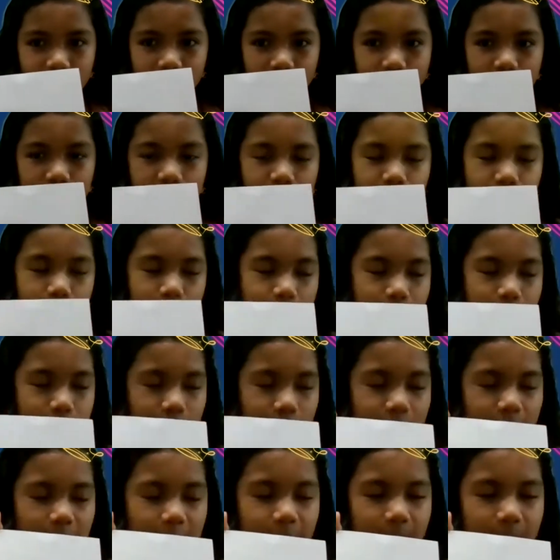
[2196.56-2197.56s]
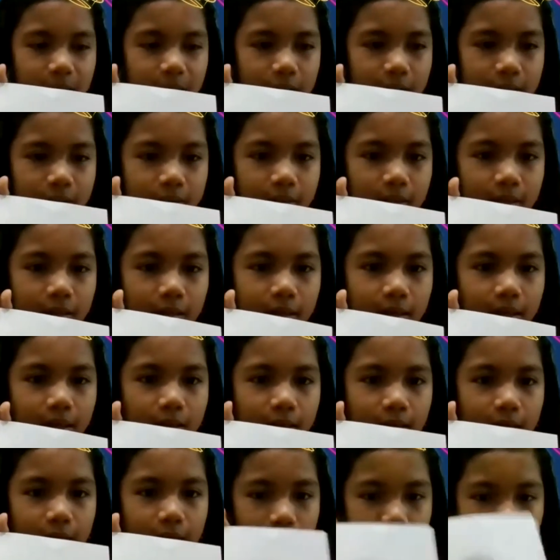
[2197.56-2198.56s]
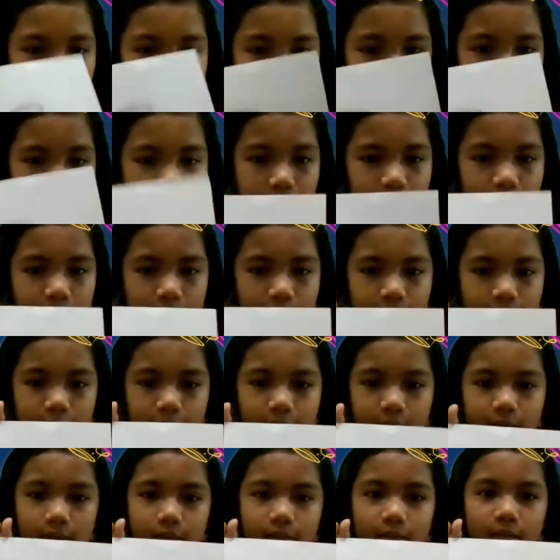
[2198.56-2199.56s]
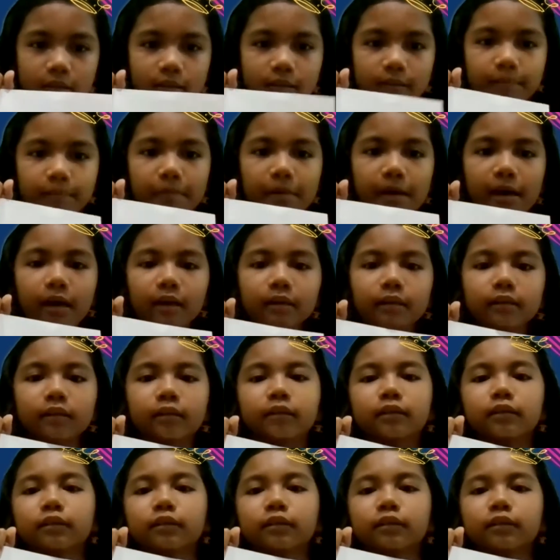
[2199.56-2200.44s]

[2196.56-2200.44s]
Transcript: Hi, my name is Lydia, and this is my